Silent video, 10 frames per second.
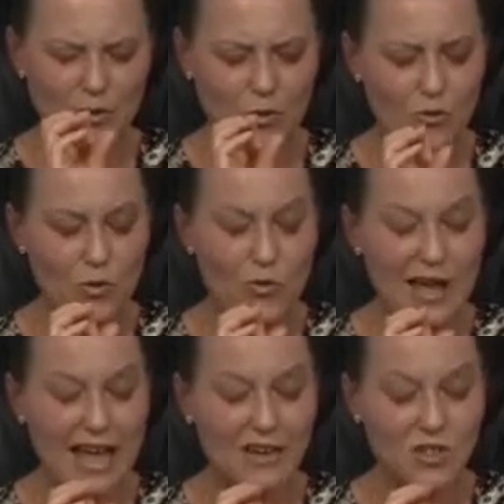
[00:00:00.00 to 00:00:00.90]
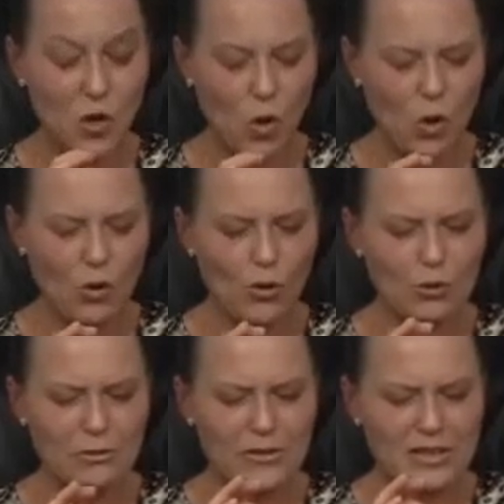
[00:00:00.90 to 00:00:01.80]
throughout
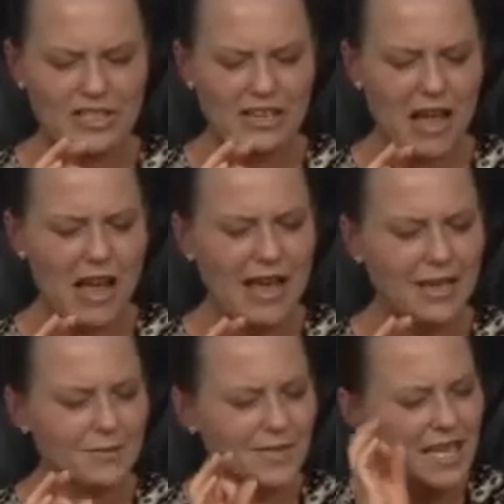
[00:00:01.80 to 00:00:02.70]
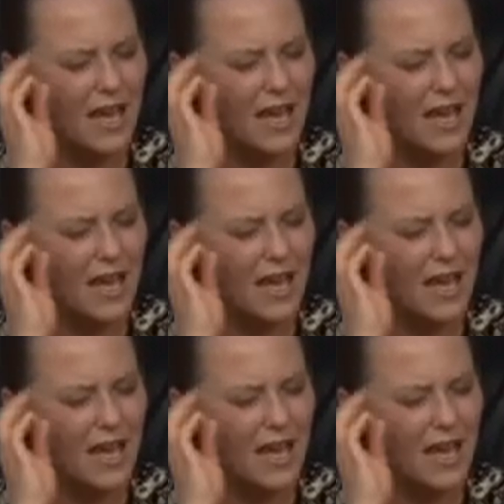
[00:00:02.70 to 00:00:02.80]
all the times,